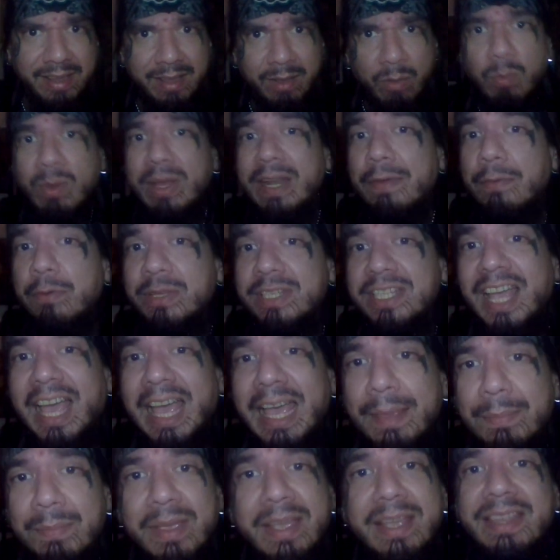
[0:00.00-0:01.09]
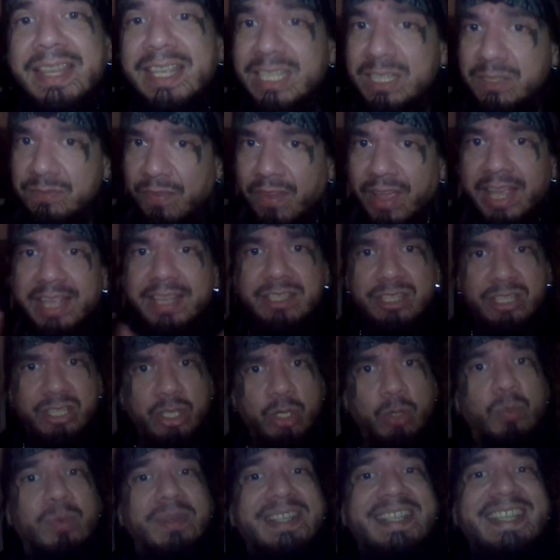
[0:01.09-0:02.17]
Whatever time this finds
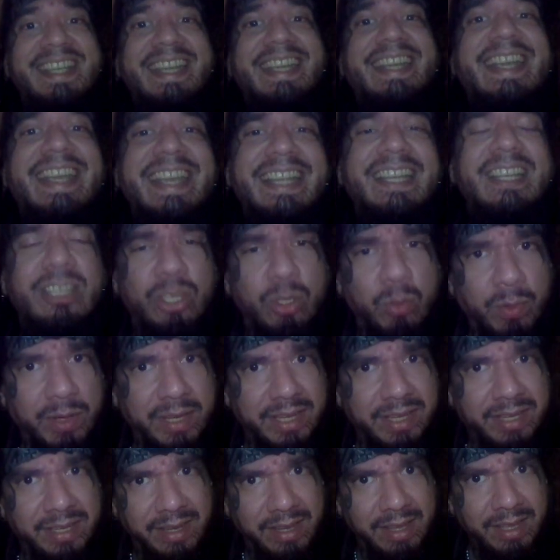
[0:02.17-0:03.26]
you, dig into it.